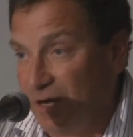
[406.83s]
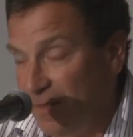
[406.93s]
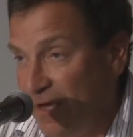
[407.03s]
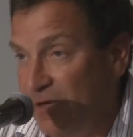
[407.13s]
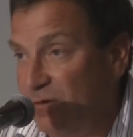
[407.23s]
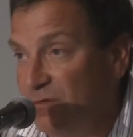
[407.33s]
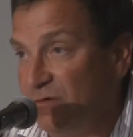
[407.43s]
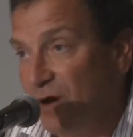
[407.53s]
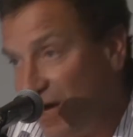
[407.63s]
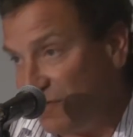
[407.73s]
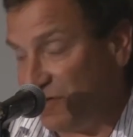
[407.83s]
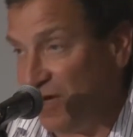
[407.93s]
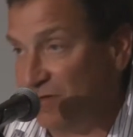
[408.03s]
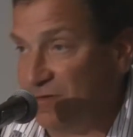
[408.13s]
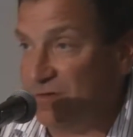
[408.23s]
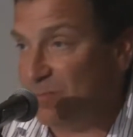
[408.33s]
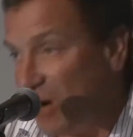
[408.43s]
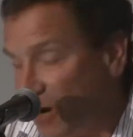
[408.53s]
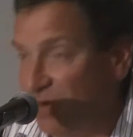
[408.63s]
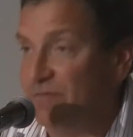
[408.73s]
And they use offsets as
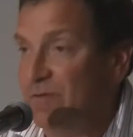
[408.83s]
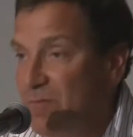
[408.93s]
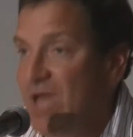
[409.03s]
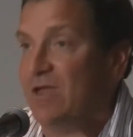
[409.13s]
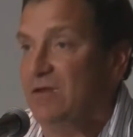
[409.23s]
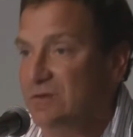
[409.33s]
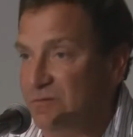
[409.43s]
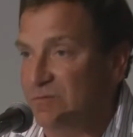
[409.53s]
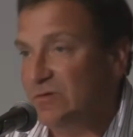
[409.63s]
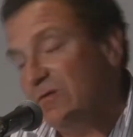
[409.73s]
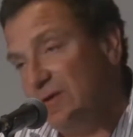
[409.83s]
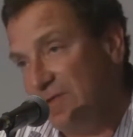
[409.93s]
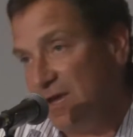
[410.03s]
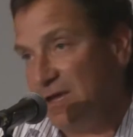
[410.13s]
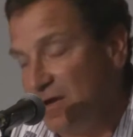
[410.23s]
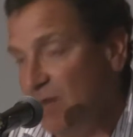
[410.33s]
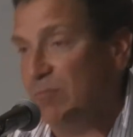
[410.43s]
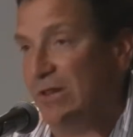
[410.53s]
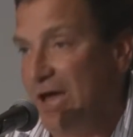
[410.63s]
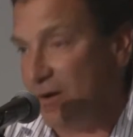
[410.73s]
part of the mechanism so that they can
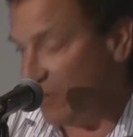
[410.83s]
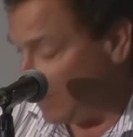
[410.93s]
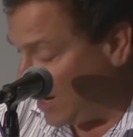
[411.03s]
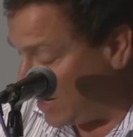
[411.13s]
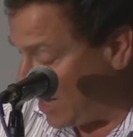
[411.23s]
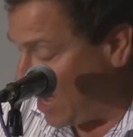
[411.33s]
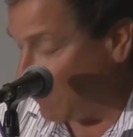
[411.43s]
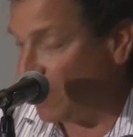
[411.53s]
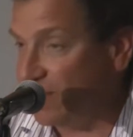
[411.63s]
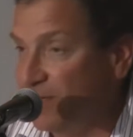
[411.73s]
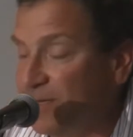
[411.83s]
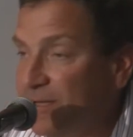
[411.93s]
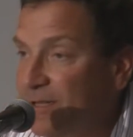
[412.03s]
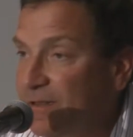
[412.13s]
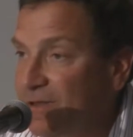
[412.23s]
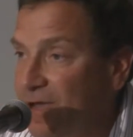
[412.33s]
comply with that cap.